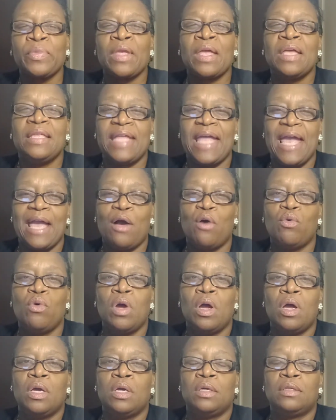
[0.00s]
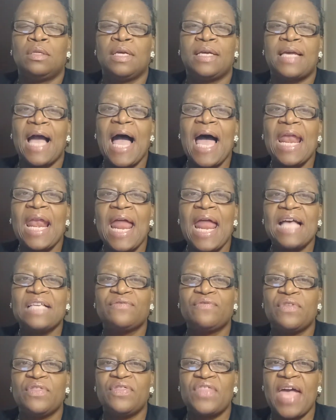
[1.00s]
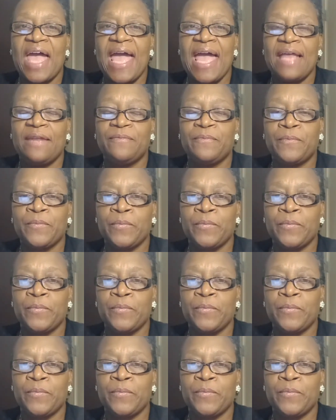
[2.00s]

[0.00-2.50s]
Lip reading: Now, the guidelines for that